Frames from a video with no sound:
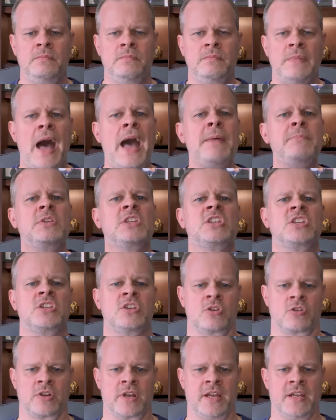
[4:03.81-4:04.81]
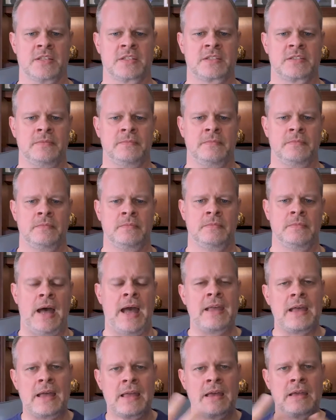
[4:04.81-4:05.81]
I'm curious.
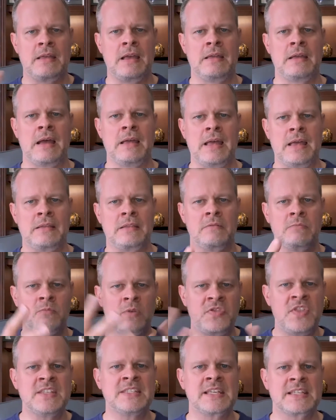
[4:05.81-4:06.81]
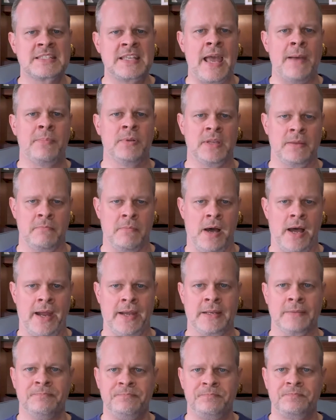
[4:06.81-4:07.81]
With this example in
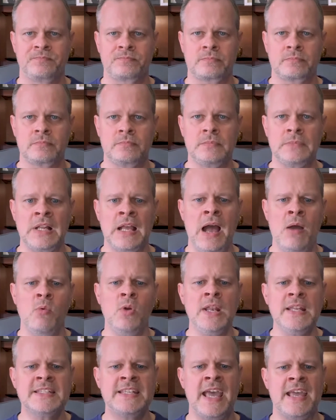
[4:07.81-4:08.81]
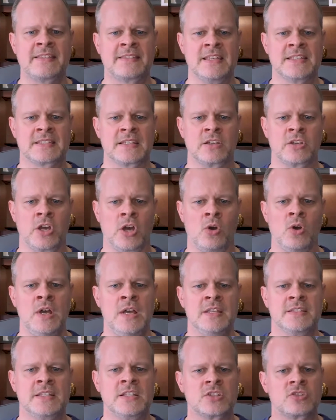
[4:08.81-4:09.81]
mind, I want to take this and go,
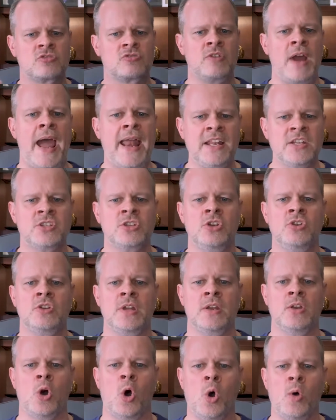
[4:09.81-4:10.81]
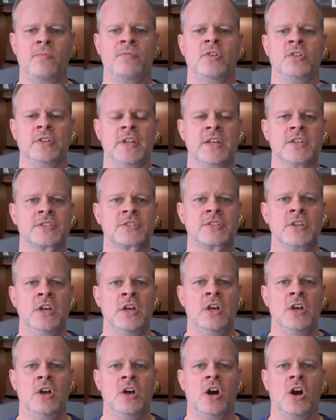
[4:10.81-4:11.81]
since gratitude and hopefulness
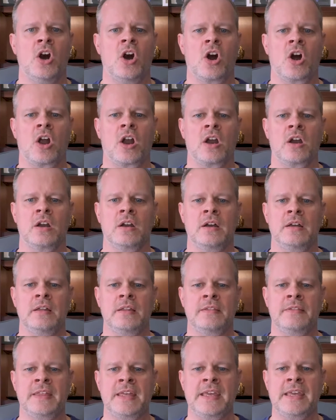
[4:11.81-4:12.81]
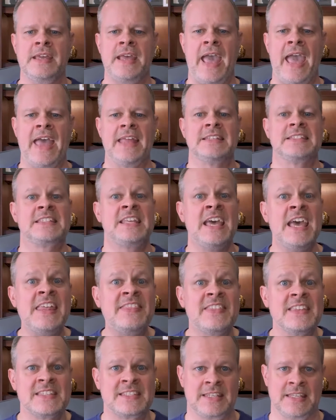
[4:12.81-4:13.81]
are the
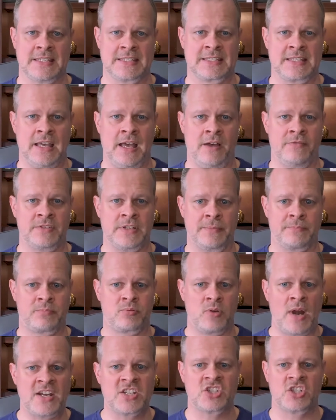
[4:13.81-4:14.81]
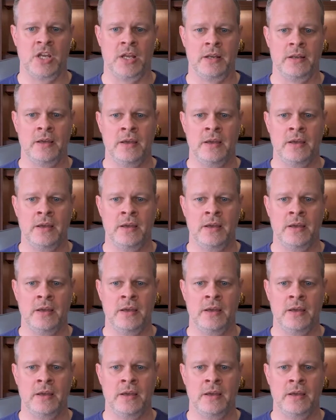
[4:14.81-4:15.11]
antithesis of depression,